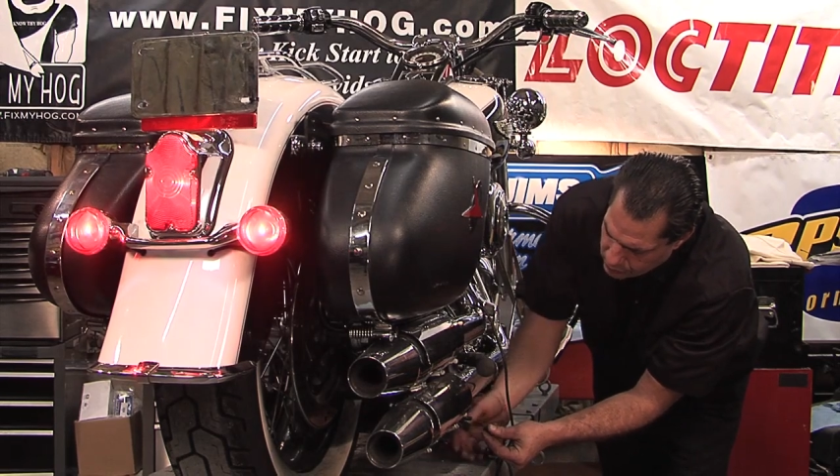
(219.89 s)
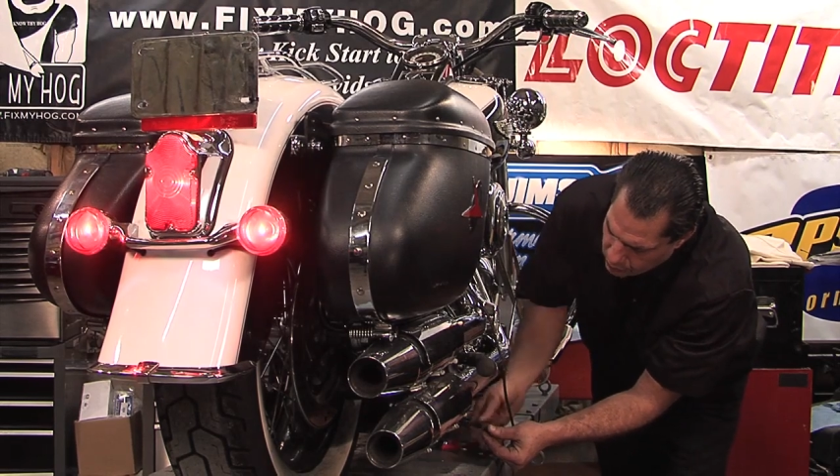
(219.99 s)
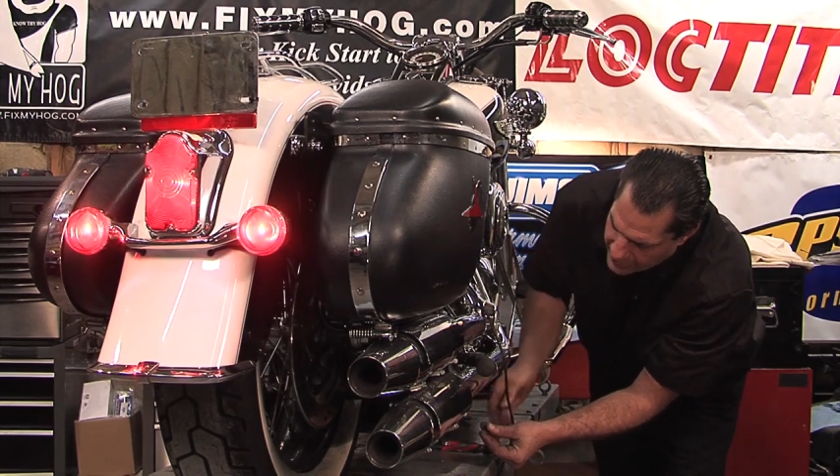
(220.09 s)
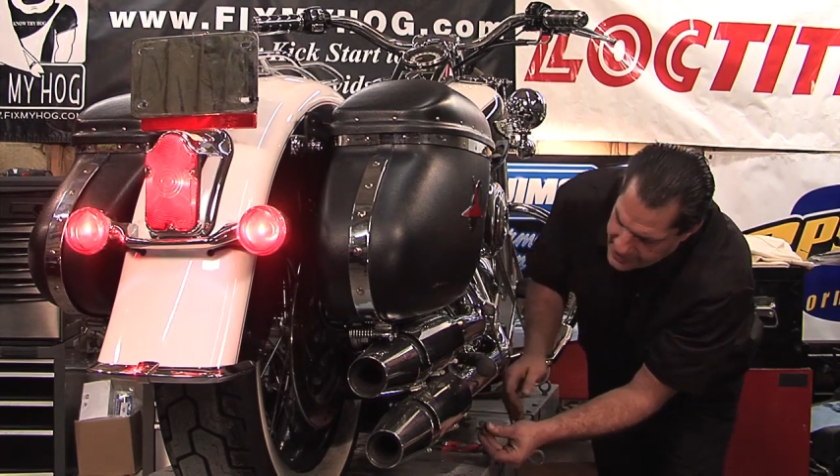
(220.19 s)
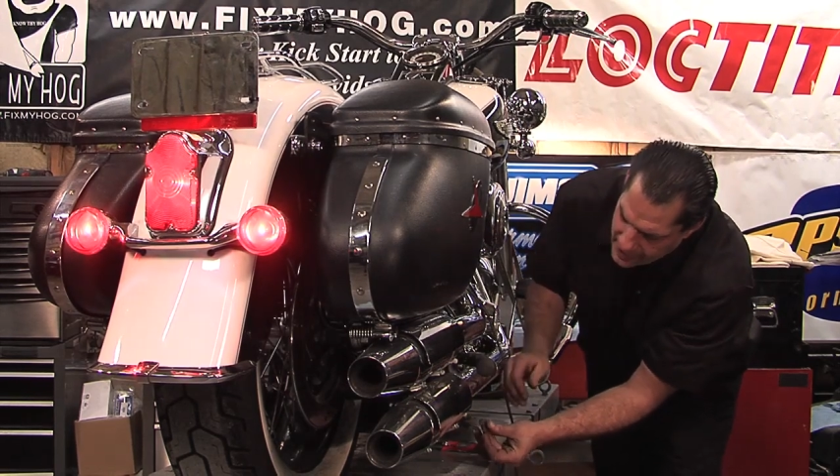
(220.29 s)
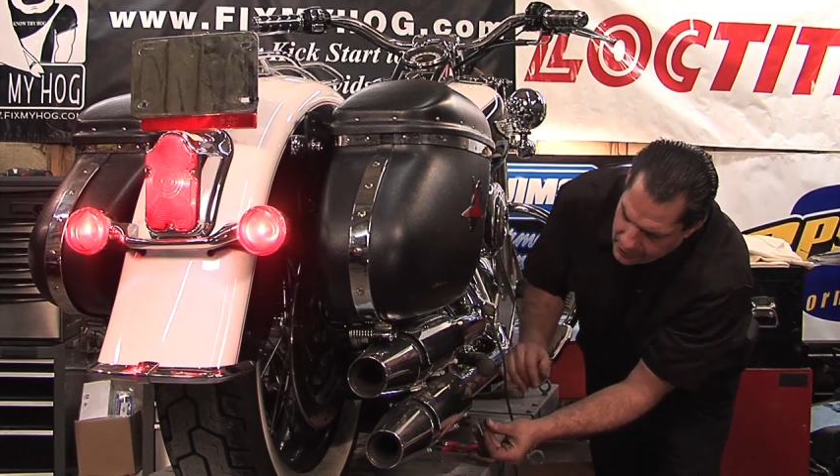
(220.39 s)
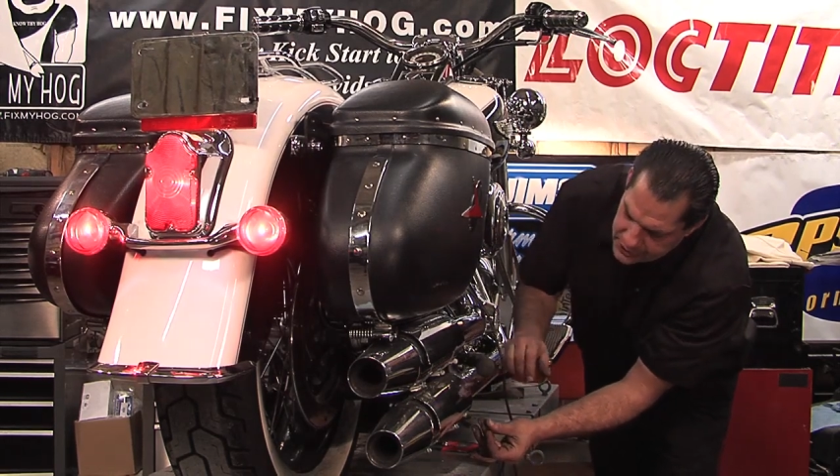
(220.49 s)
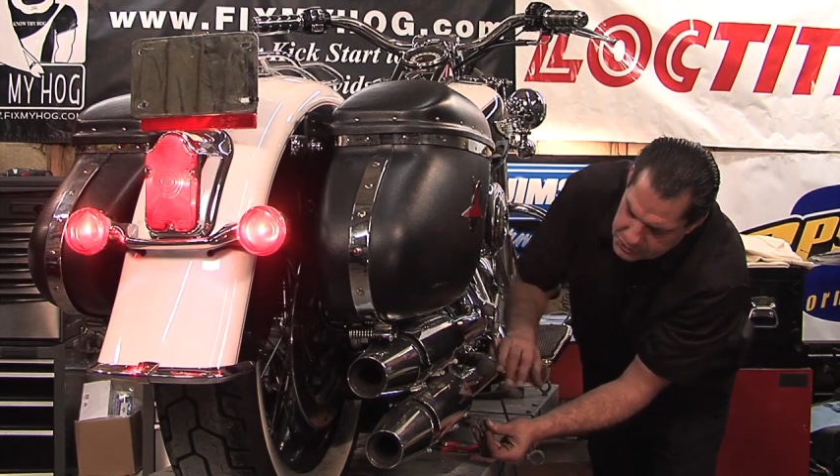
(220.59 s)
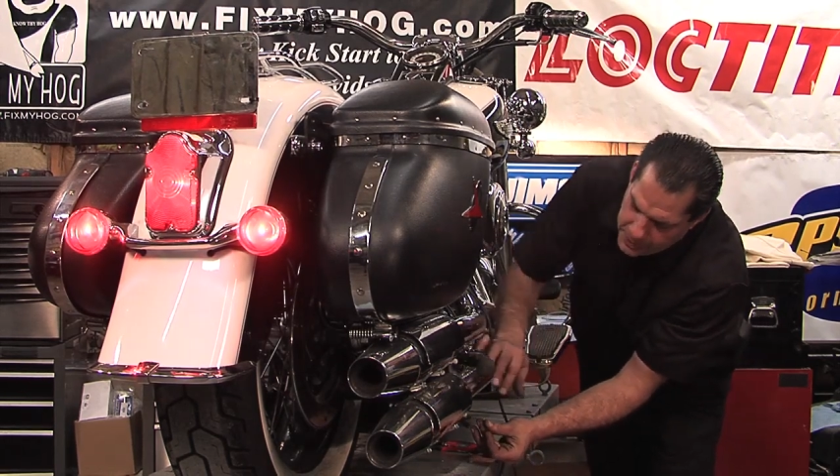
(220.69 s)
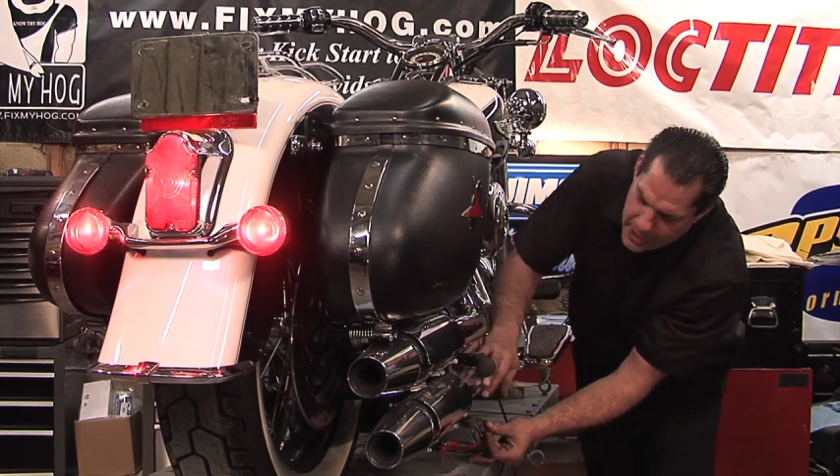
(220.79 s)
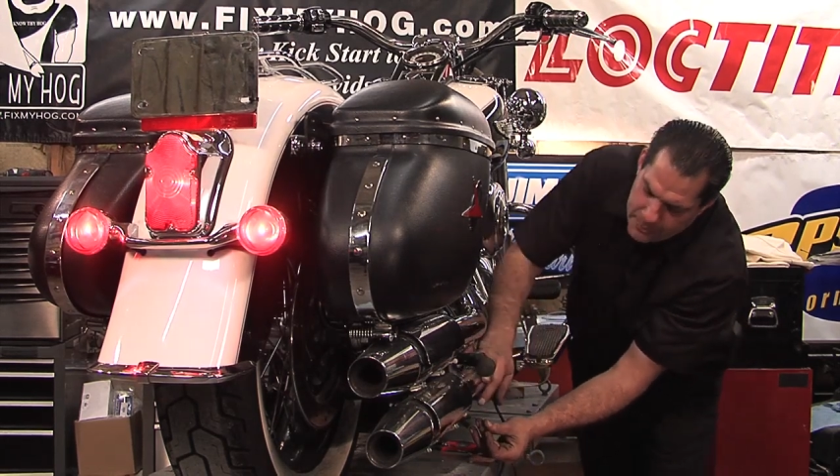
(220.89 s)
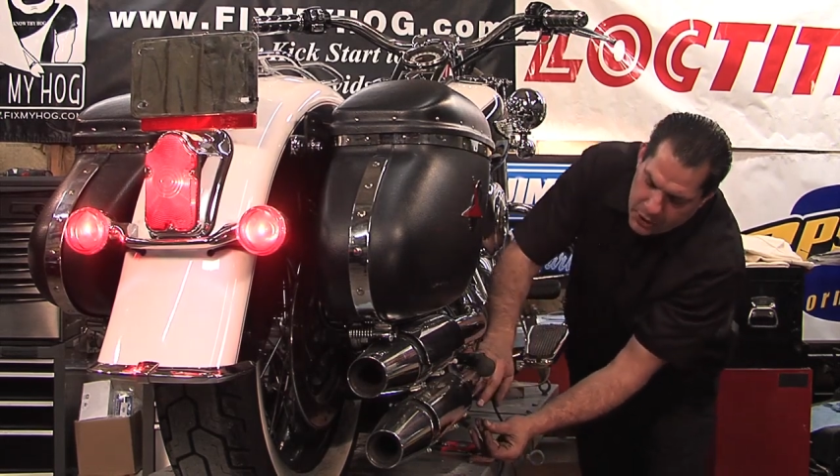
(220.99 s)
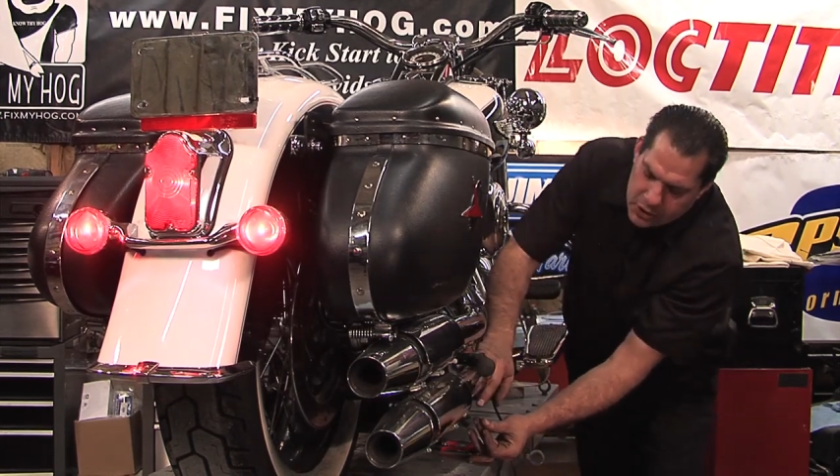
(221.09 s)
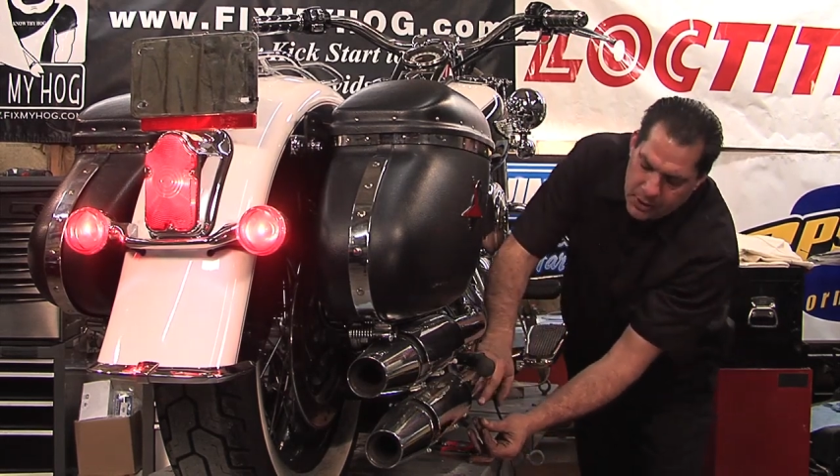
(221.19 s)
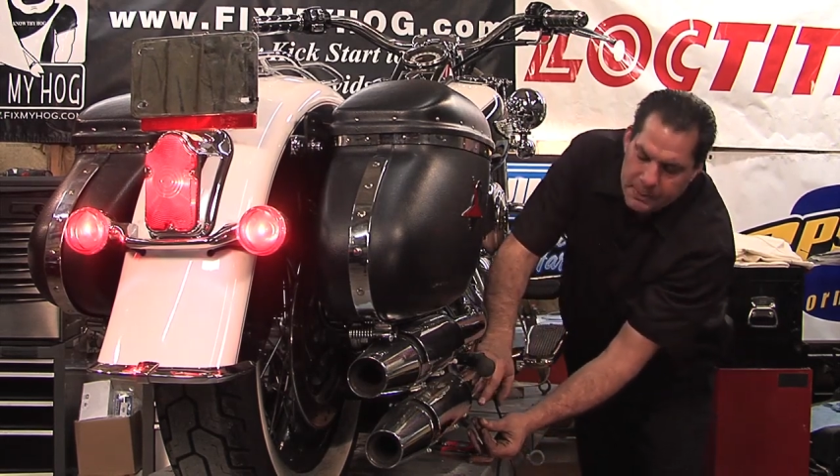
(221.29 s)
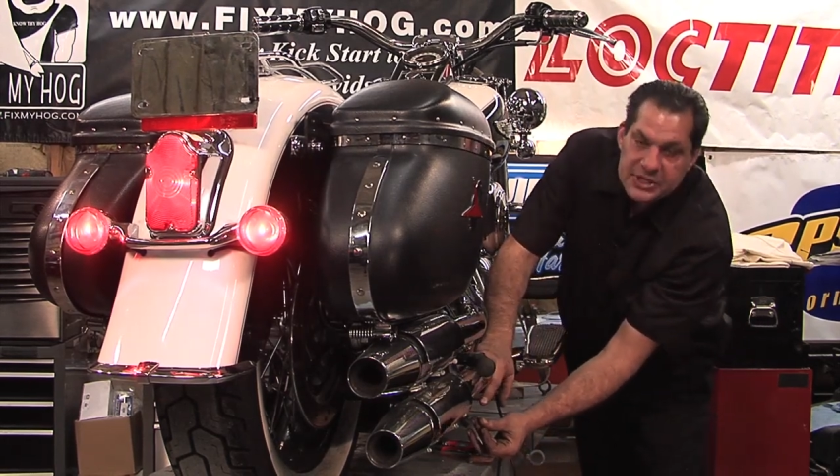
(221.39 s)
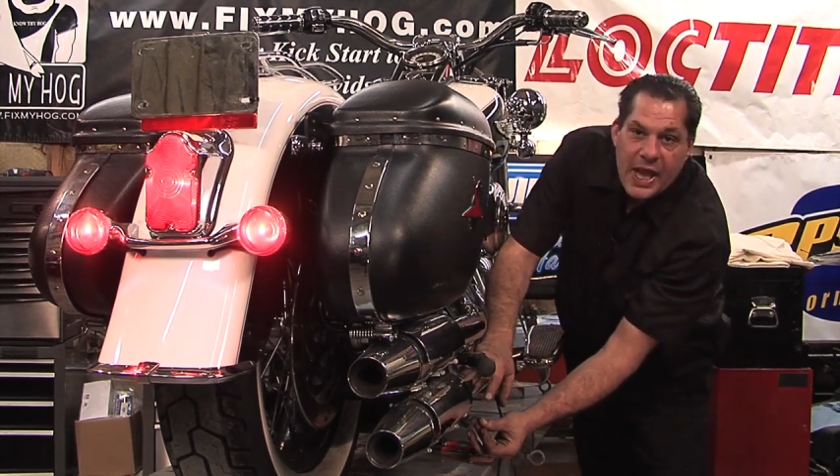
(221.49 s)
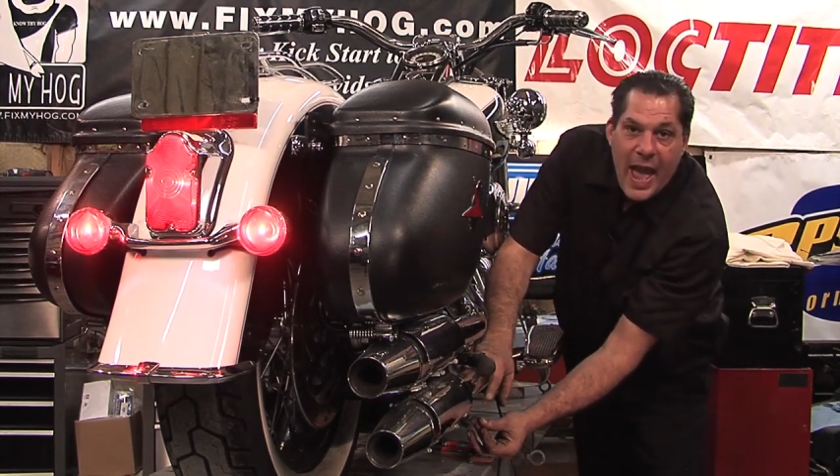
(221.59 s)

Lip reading: right now this paper clip is